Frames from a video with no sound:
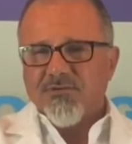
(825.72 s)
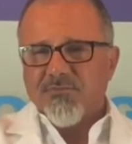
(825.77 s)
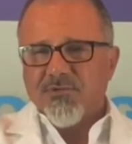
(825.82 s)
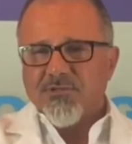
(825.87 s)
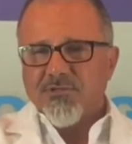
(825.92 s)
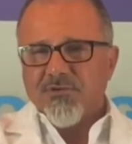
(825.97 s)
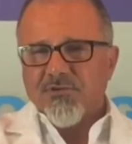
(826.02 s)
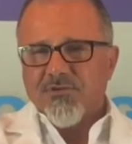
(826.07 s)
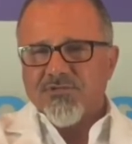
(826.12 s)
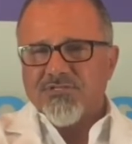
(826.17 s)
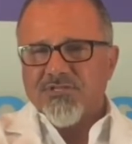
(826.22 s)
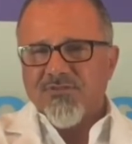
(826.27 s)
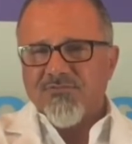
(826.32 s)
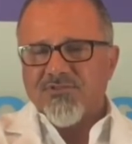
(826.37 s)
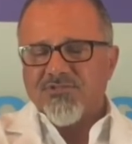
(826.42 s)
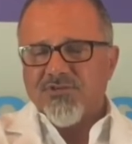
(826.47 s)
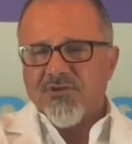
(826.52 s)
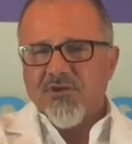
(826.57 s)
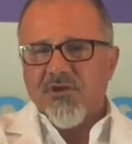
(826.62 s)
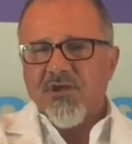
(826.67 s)
glucose
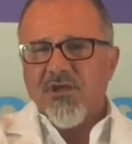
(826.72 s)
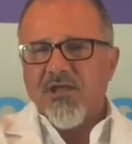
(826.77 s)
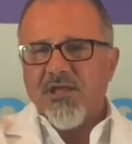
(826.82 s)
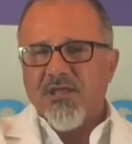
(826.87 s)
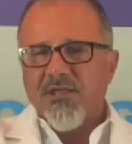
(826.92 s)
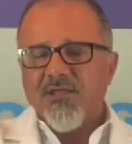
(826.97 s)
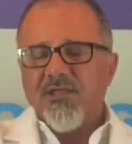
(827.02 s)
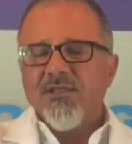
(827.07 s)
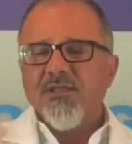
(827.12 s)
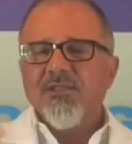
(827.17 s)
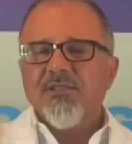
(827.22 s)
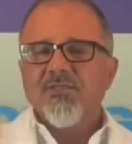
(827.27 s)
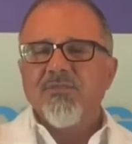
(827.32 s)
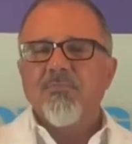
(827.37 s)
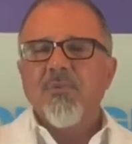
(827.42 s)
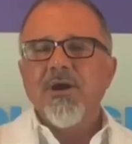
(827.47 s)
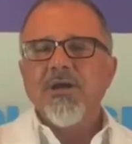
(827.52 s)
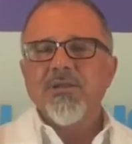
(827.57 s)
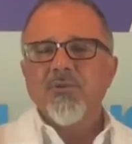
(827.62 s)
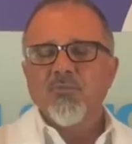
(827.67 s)
levels are high, the
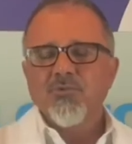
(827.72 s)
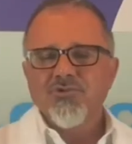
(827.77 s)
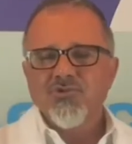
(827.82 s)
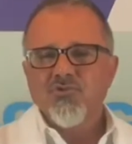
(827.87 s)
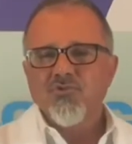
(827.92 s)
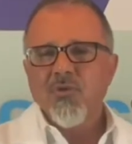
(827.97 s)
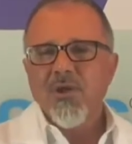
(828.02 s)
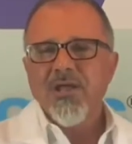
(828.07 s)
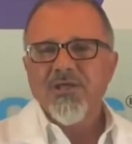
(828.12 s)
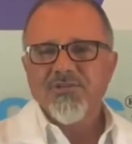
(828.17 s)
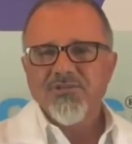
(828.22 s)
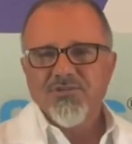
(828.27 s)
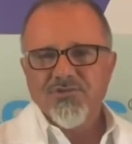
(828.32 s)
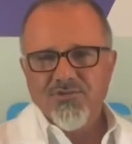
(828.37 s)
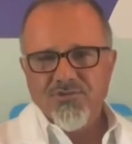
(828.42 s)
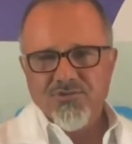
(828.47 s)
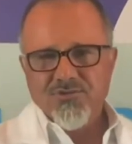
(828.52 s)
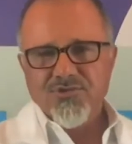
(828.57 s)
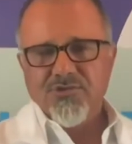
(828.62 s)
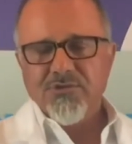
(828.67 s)
body will try to
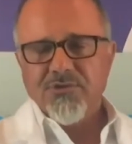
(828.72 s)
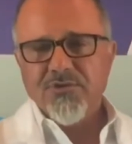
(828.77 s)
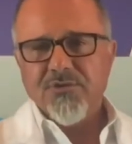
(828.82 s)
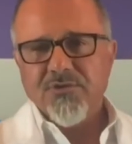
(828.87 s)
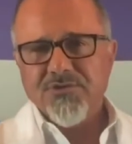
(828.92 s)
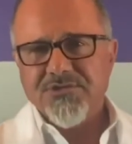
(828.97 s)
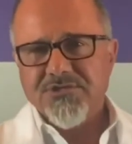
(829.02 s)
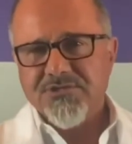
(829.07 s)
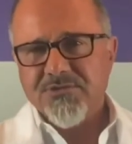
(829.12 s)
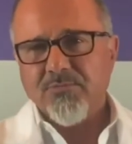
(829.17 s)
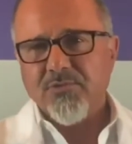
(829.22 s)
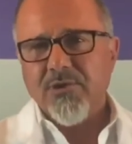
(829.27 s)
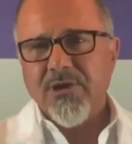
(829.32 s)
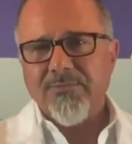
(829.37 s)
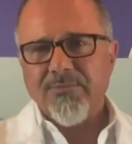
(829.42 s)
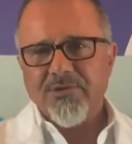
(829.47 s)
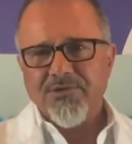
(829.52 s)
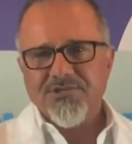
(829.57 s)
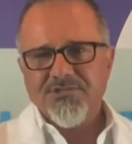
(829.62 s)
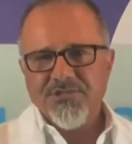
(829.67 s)
use glucose as a
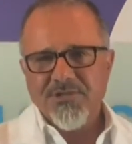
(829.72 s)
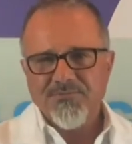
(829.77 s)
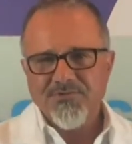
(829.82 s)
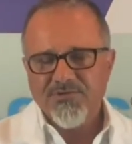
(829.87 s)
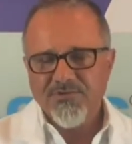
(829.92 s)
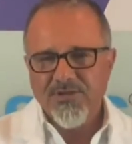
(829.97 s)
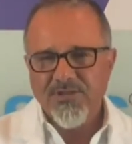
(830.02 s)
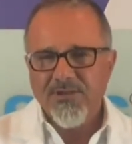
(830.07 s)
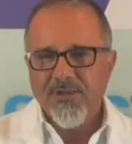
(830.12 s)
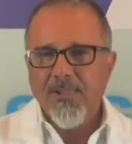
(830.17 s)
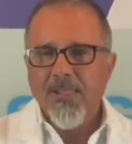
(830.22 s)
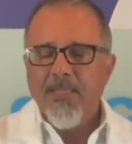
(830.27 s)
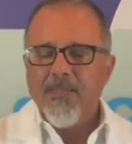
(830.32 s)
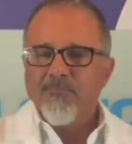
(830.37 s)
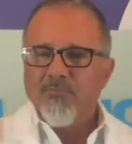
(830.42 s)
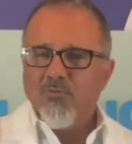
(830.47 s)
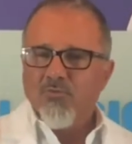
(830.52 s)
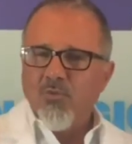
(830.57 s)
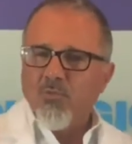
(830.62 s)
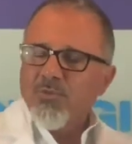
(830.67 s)
primary substrate.
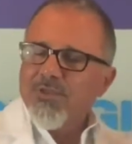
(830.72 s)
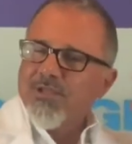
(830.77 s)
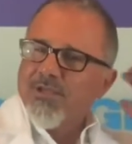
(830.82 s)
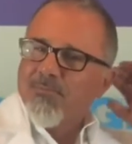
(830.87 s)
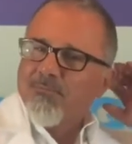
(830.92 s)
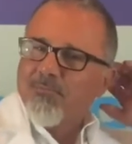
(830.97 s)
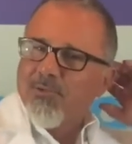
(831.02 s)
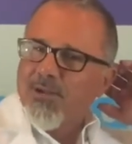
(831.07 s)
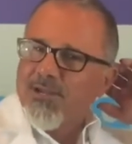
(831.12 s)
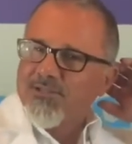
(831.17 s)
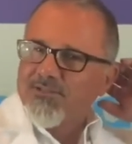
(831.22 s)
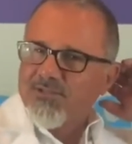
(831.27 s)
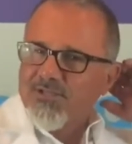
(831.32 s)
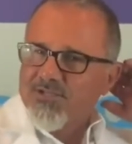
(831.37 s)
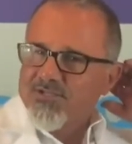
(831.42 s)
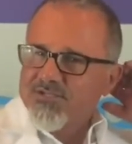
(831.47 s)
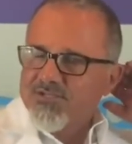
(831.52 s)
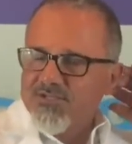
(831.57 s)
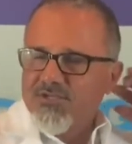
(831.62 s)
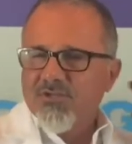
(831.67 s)
But when we combine
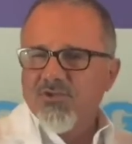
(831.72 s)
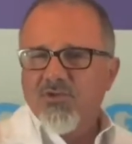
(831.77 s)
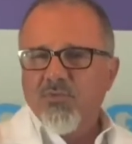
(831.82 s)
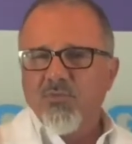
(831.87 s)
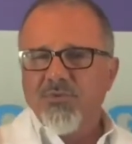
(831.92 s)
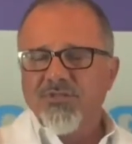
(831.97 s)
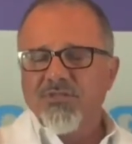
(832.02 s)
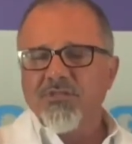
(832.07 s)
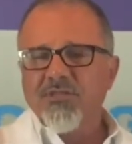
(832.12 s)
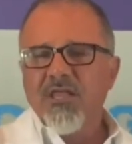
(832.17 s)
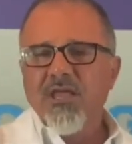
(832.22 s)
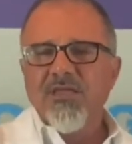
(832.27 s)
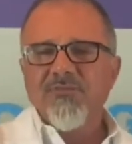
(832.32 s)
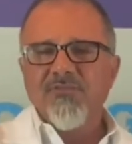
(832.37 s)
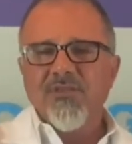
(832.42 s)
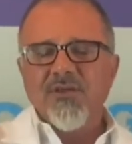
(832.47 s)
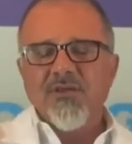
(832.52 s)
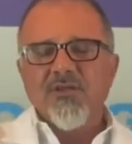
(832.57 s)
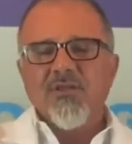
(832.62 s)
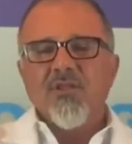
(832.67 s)
this with
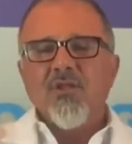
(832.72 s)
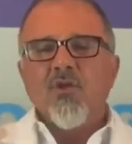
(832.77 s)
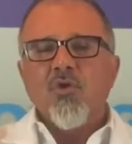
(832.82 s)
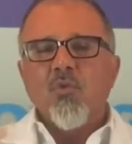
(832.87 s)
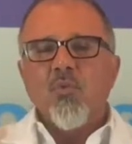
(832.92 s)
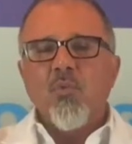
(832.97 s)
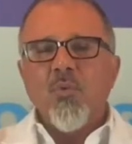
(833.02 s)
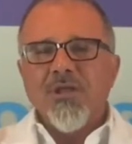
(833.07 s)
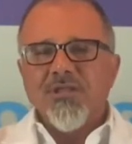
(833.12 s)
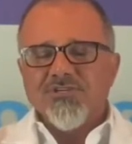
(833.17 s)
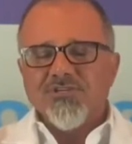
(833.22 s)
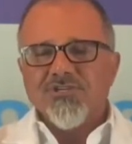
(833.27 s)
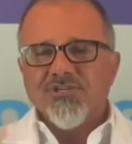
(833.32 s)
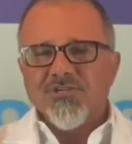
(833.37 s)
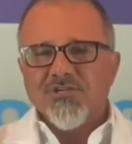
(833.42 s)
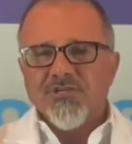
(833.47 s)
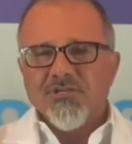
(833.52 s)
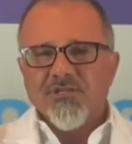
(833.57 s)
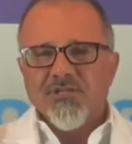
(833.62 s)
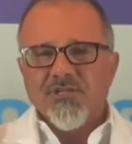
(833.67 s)
glyvia, which
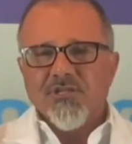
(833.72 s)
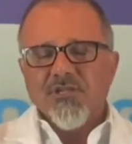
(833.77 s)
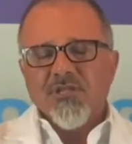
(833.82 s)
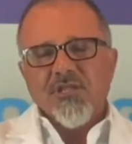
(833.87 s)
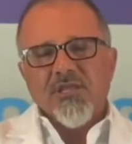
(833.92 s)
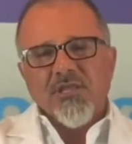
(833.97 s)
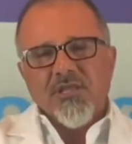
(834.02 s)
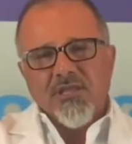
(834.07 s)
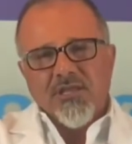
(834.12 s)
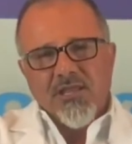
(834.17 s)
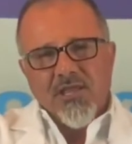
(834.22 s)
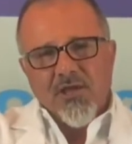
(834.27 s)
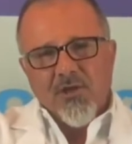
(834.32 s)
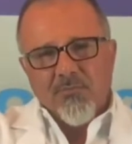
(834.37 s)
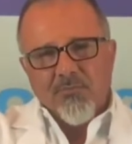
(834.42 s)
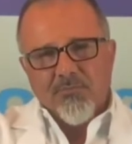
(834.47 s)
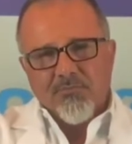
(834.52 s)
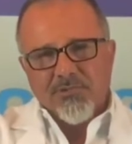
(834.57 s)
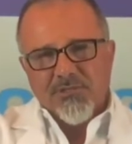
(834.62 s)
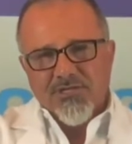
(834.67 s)
can
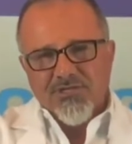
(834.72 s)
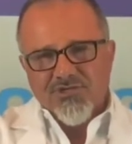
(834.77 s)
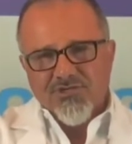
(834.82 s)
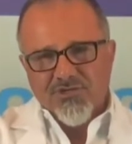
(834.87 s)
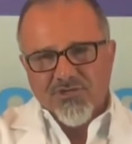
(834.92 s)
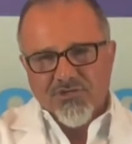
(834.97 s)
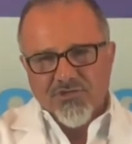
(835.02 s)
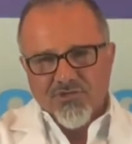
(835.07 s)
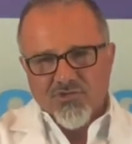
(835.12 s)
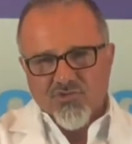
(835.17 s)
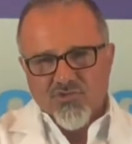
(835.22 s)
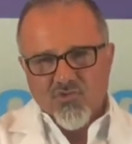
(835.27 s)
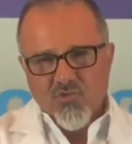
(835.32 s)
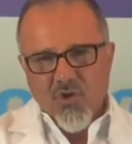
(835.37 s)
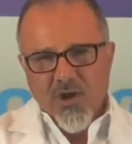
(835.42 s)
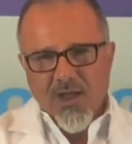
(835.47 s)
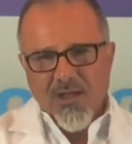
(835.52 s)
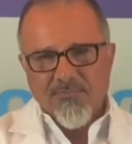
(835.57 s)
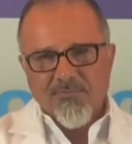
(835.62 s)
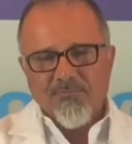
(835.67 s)
help blood sugar
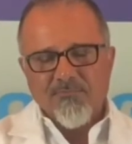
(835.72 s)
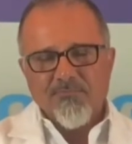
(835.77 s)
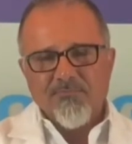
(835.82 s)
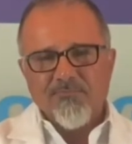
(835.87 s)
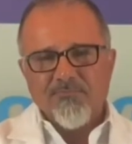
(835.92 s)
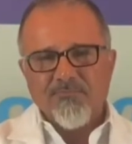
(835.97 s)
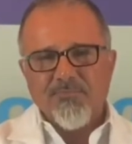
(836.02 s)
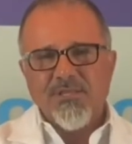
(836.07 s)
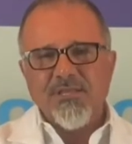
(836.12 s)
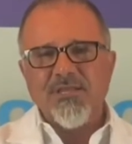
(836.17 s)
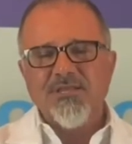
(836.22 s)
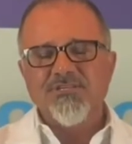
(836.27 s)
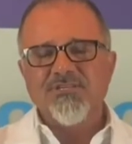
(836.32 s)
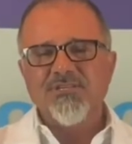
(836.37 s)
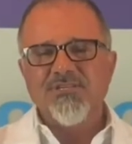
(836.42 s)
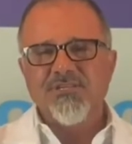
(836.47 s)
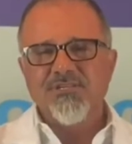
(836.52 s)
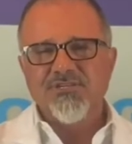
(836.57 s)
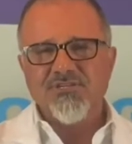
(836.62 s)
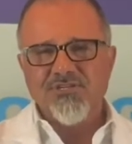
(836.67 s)
drop because
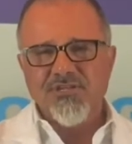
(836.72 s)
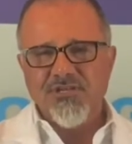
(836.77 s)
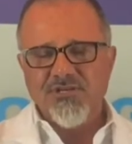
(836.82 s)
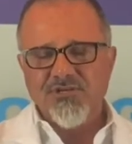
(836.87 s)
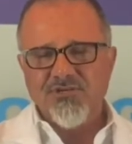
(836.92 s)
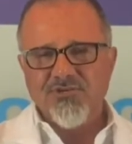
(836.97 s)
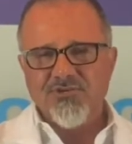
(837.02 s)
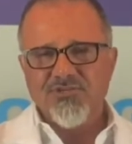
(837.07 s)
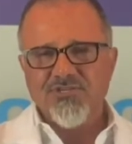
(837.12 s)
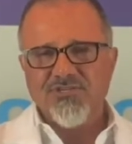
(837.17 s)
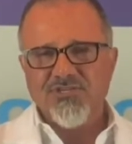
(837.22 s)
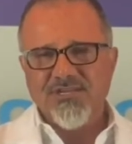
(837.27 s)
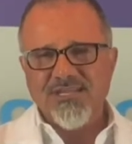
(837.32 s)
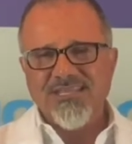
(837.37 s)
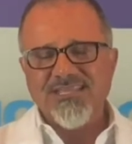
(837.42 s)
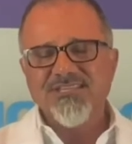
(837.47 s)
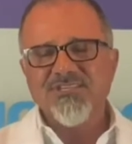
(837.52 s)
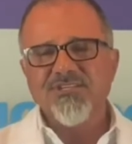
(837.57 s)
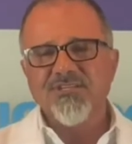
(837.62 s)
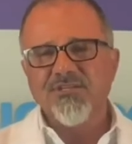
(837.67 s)
it induces an
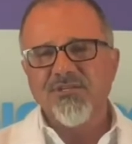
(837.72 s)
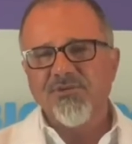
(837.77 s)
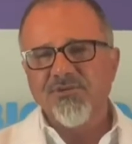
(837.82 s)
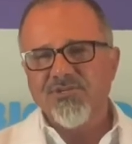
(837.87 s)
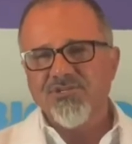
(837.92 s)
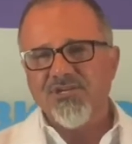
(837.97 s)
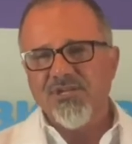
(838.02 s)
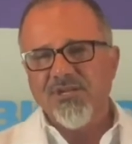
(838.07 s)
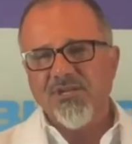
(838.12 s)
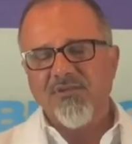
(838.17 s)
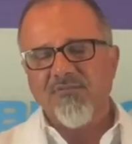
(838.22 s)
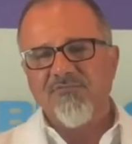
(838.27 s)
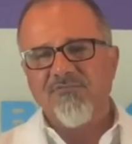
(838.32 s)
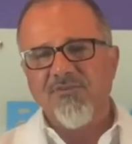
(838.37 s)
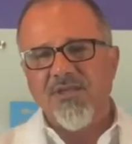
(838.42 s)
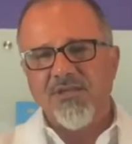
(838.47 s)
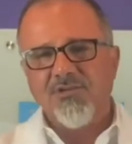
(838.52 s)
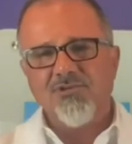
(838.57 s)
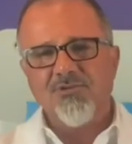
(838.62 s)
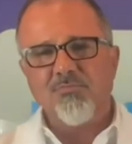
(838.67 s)
insulinogenic
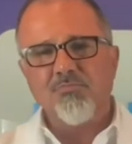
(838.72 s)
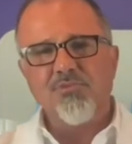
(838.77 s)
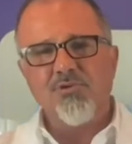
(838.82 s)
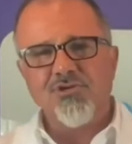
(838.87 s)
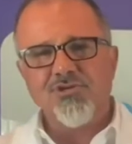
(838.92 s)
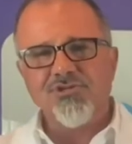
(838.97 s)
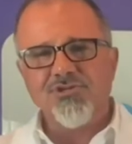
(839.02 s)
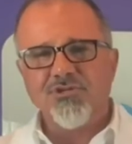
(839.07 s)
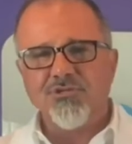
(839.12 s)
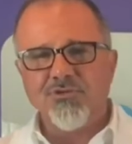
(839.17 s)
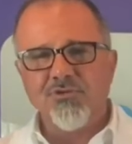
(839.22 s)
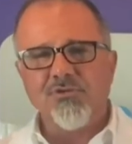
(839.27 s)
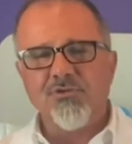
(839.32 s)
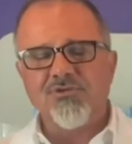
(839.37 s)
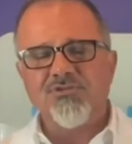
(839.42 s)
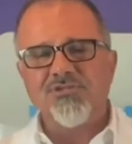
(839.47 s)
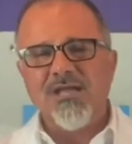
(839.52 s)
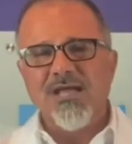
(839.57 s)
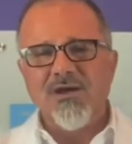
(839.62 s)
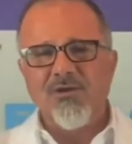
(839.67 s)
effect to push
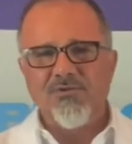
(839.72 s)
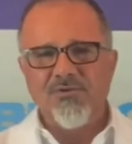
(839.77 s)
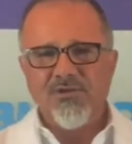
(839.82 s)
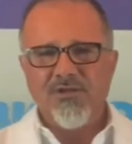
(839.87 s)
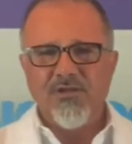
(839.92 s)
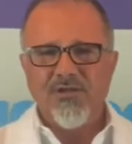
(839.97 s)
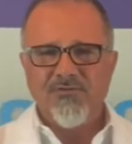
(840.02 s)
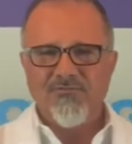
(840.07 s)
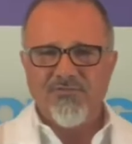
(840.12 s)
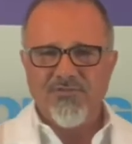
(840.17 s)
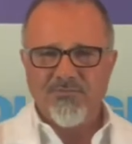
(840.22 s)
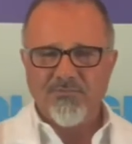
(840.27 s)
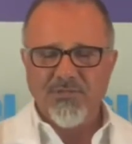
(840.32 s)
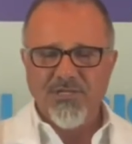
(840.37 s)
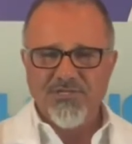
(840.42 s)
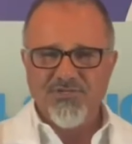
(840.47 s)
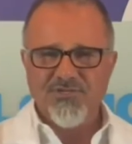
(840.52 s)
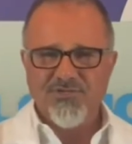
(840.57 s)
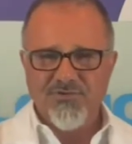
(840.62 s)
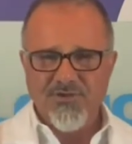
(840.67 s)
glucose out of the
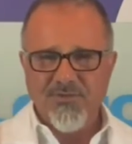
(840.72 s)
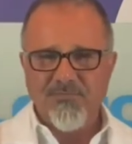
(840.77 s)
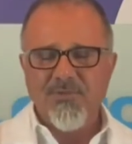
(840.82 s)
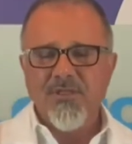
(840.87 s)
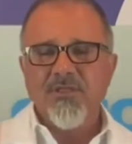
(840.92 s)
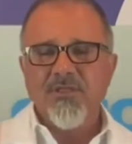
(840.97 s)
bloodstream,